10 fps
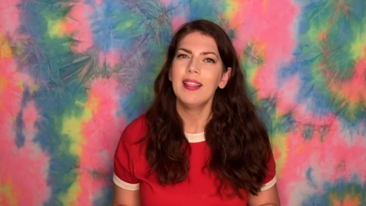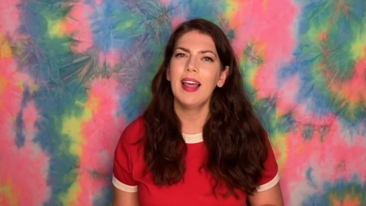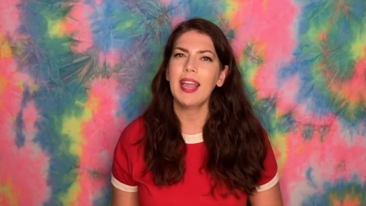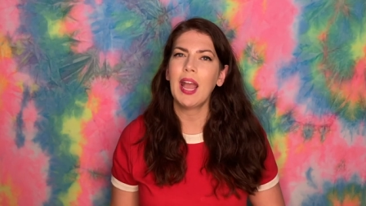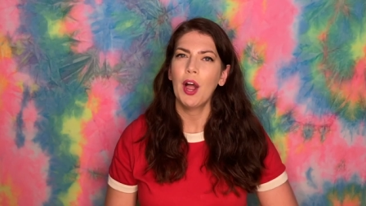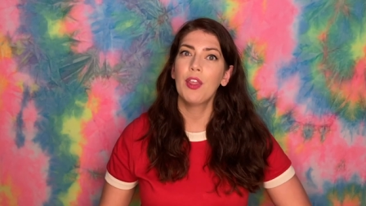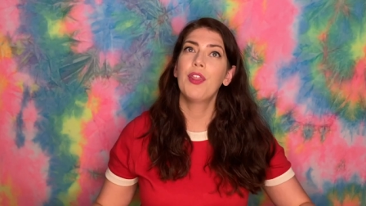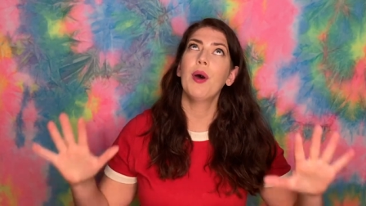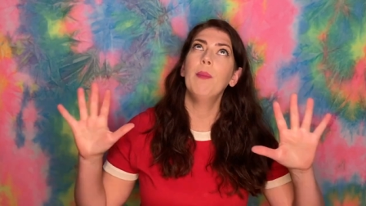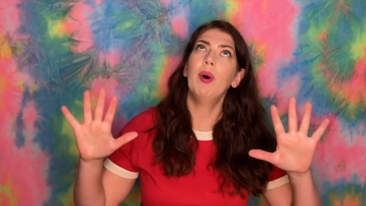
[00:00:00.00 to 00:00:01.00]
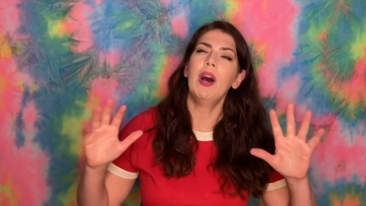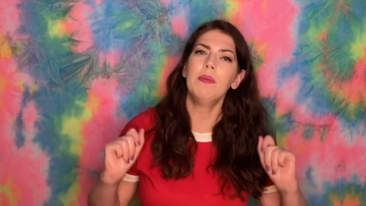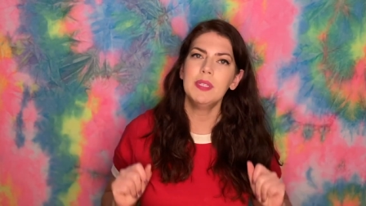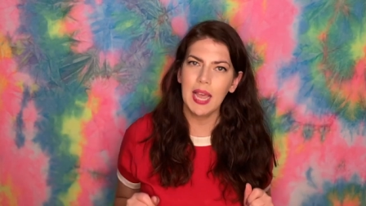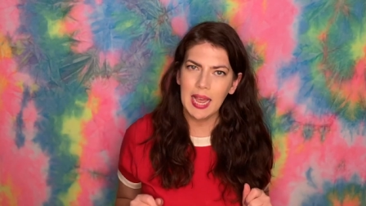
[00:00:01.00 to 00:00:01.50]
like the
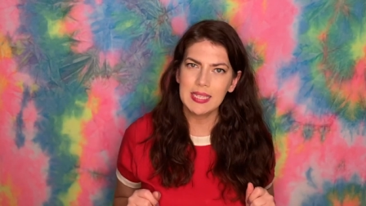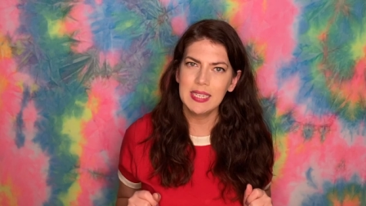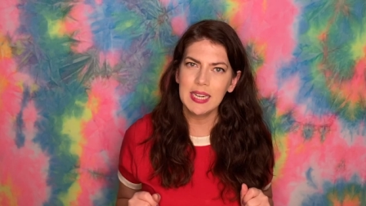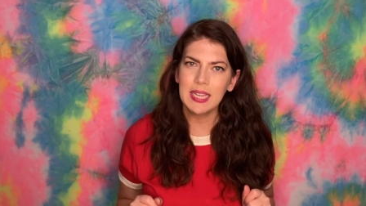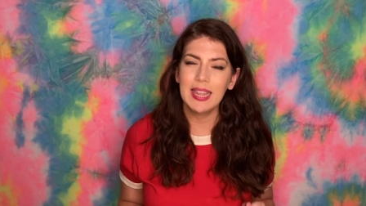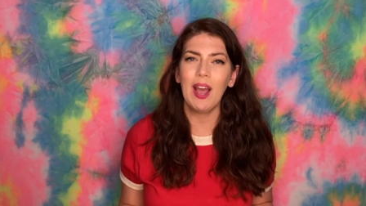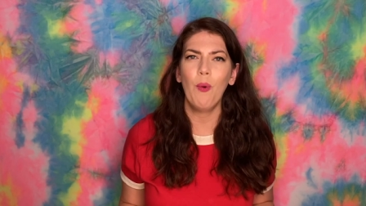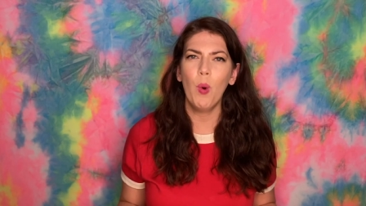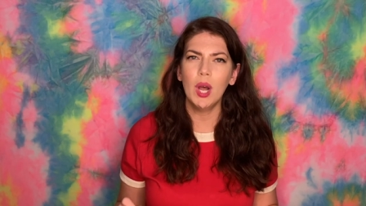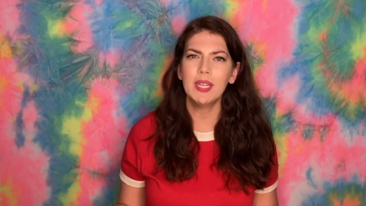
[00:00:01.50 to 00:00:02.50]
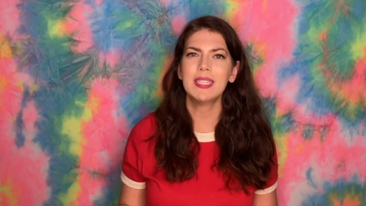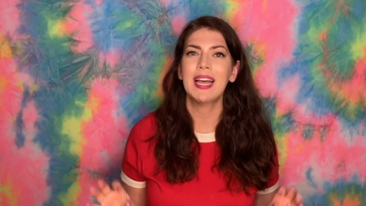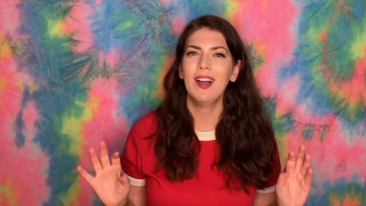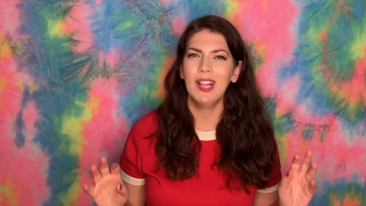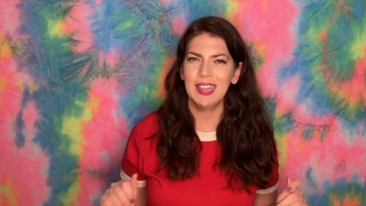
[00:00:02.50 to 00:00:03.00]
bombastic that was
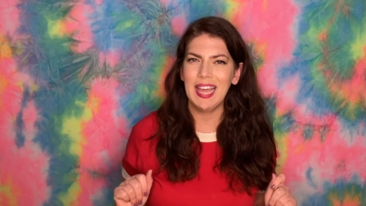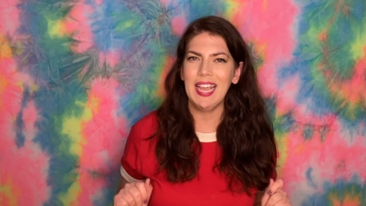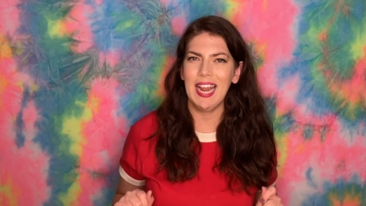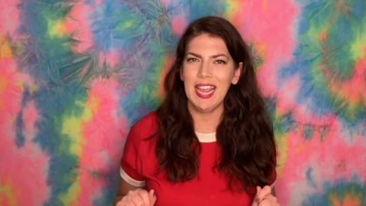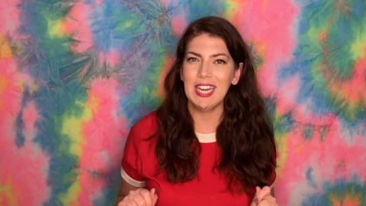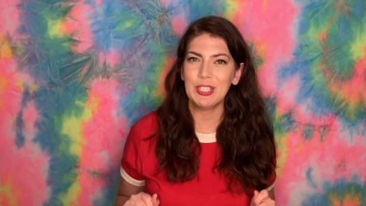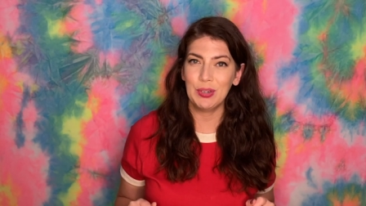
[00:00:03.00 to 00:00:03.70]
late 80s,